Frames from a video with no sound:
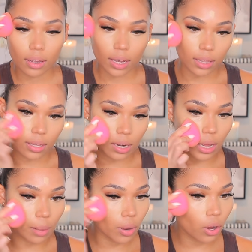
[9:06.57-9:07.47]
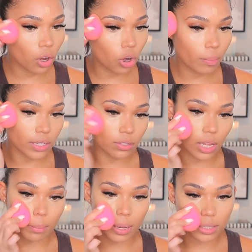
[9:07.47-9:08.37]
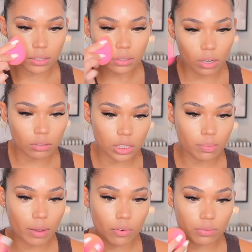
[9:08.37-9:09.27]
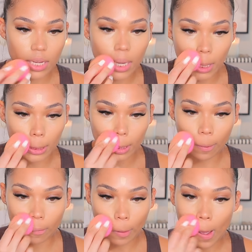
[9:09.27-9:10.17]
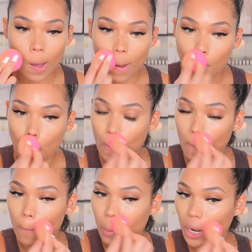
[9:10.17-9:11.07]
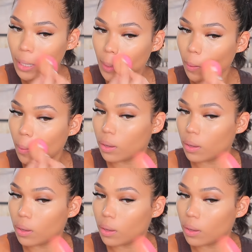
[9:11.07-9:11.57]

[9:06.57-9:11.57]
And then I come home, I do like my, you know, just my routines of what I do.